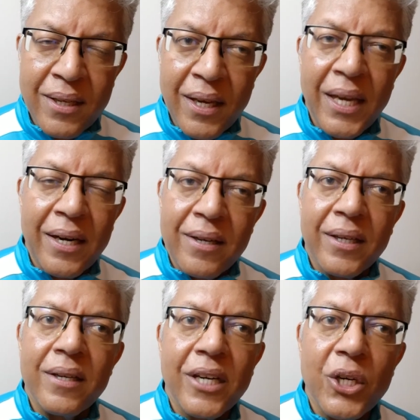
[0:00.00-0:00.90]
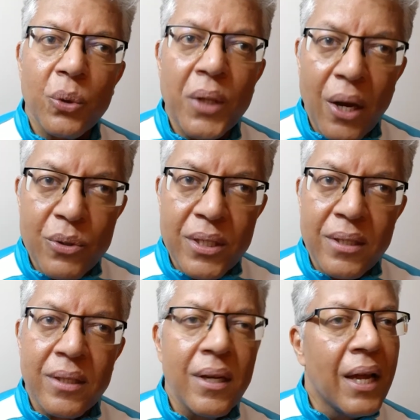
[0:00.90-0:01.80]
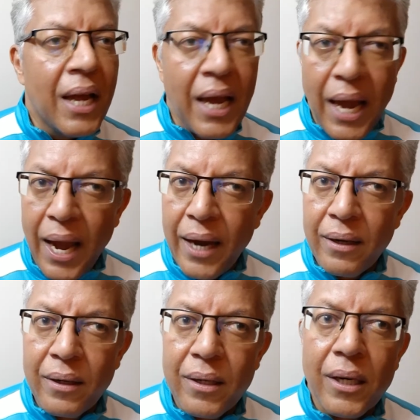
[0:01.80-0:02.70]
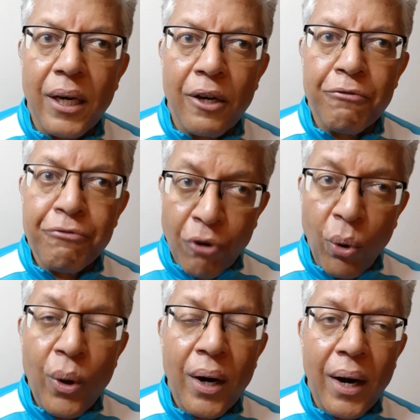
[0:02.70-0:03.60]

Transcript: He returned in 2004